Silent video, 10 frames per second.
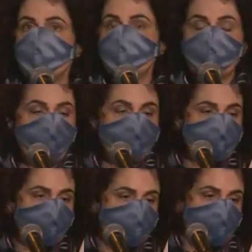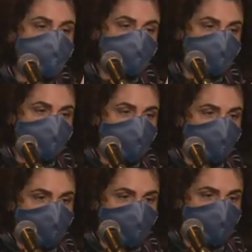too must have felt fear
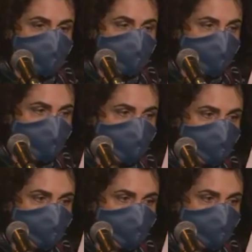and despair.